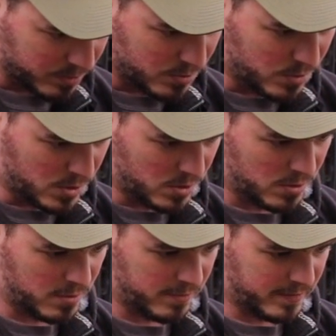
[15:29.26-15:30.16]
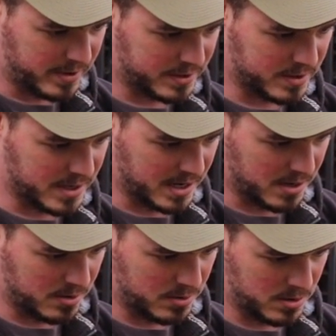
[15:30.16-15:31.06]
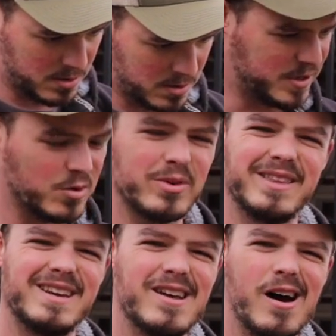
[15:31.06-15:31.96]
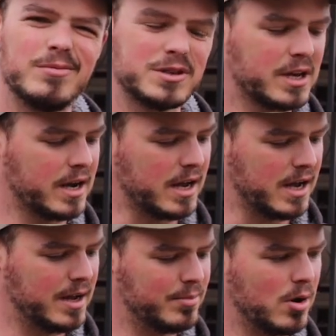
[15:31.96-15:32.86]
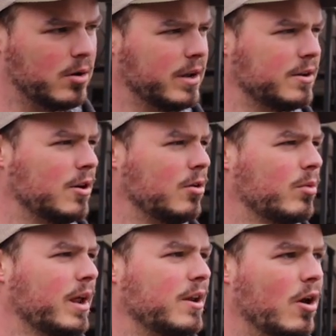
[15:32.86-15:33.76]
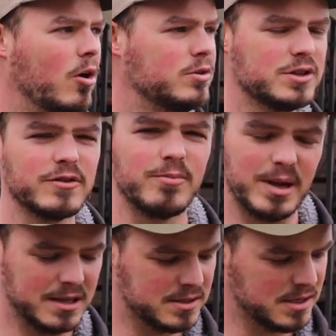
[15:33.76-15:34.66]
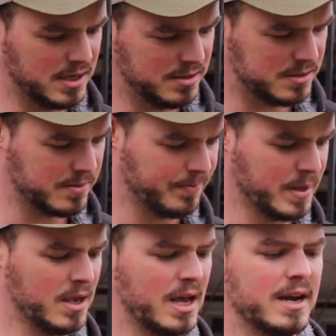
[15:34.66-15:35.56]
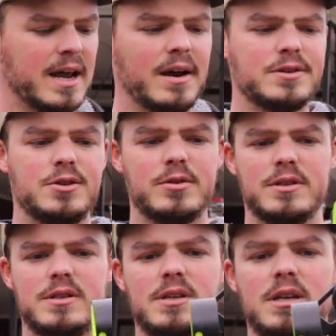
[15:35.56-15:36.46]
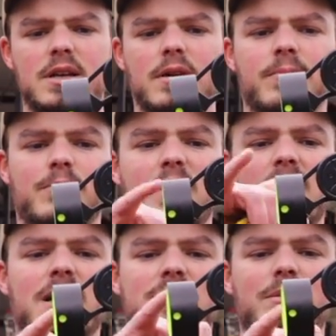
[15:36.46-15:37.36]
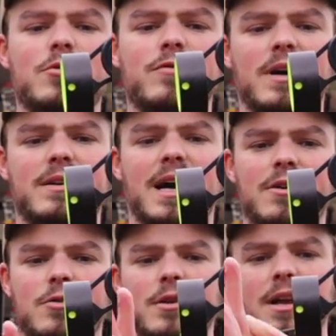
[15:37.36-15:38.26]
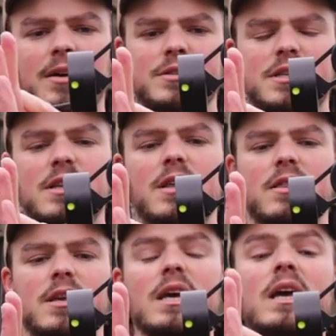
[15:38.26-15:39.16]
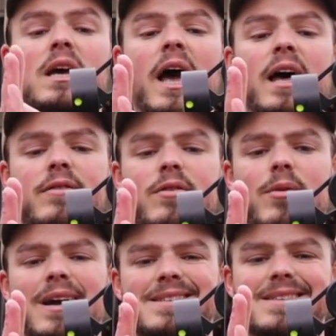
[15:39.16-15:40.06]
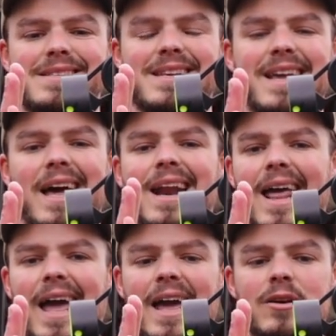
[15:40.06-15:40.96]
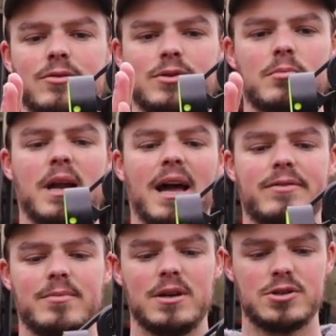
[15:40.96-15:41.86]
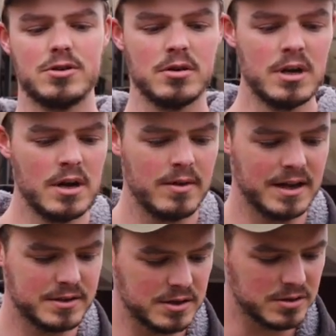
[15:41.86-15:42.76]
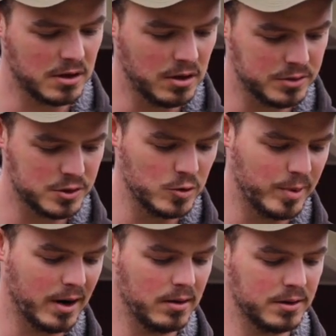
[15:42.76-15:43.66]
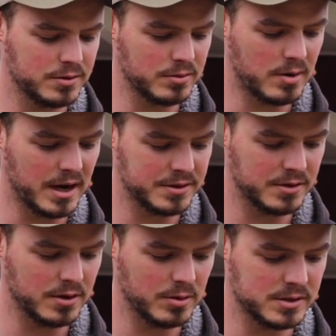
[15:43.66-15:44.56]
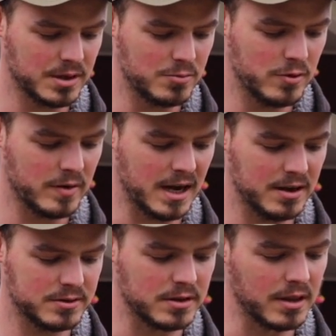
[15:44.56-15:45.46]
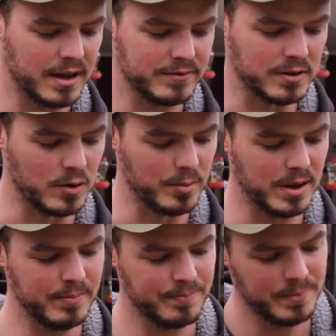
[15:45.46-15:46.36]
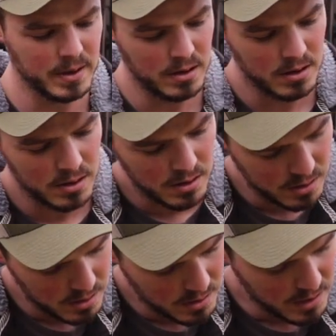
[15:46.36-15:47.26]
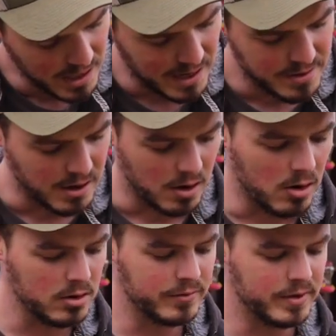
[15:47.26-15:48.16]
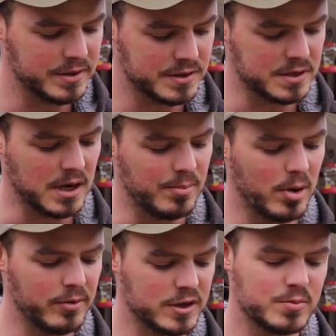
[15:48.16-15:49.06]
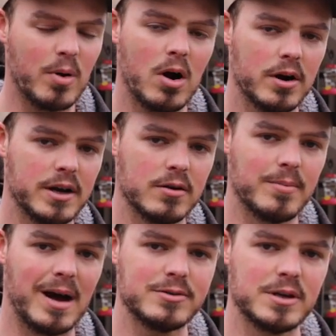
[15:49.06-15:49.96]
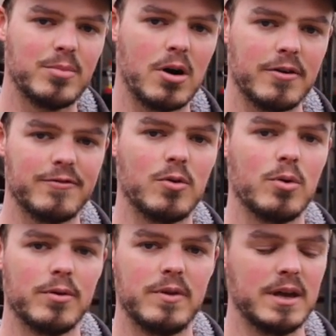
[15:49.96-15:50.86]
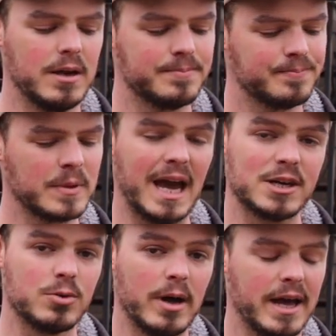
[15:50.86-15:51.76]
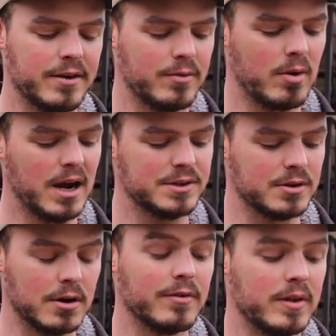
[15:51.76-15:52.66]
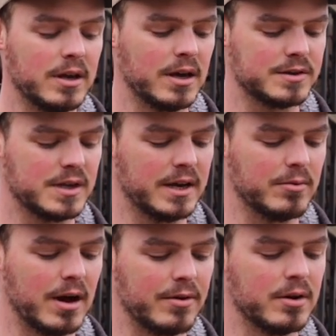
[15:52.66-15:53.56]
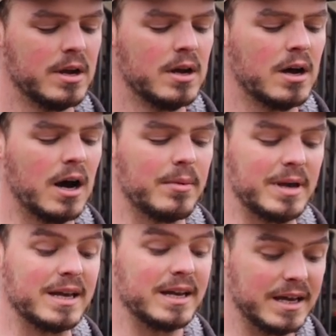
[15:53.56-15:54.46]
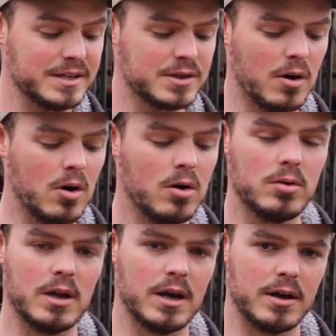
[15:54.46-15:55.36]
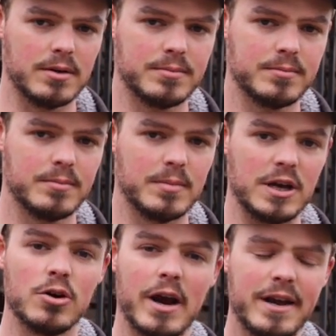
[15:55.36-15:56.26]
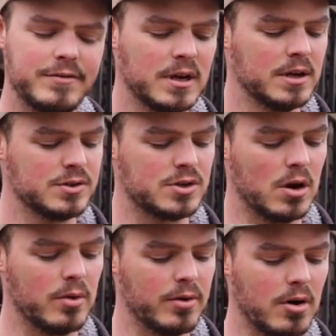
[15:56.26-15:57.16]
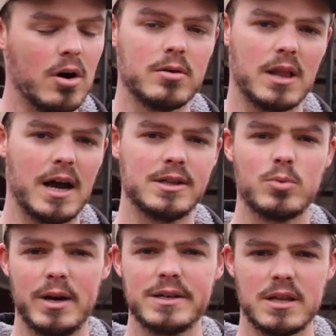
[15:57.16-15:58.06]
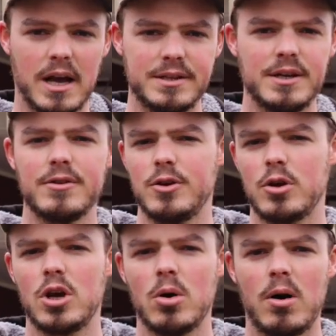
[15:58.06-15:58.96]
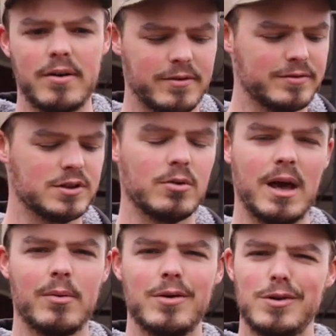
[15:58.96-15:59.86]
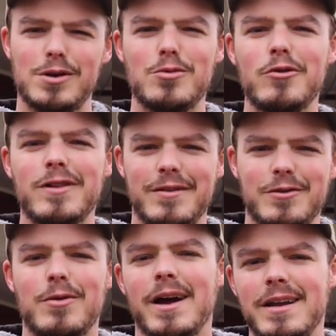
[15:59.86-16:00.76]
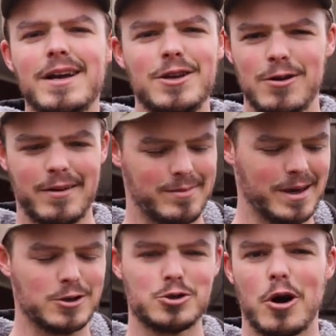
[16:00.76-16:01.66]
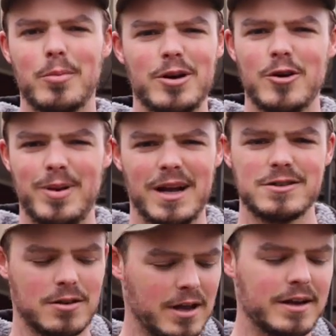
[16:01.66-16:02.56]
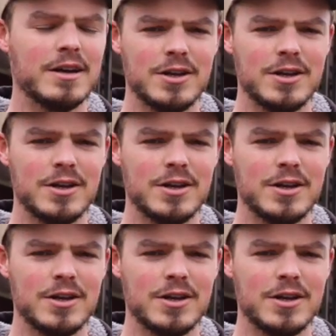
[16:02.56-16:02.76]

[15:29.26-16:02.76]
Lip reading: move this down. Don't really know, I'm just kinda eyeballing it, knowing what I know just of pin sights. And now, as you can see, because I moved that down, you can now see that the head of the rest is sitting at an angle. So I'm gonna have to make sure that's as close to parallel to the riser here once I move it out to the left a little bit. And all of this this bar here, the mounting bar for the actual head of the riser, or of the sight rather, it is all engraved. So there are lines, witness lines here that you can go off of, so that way when you move left and right, you don't have to make a Sharpie or a pencil line.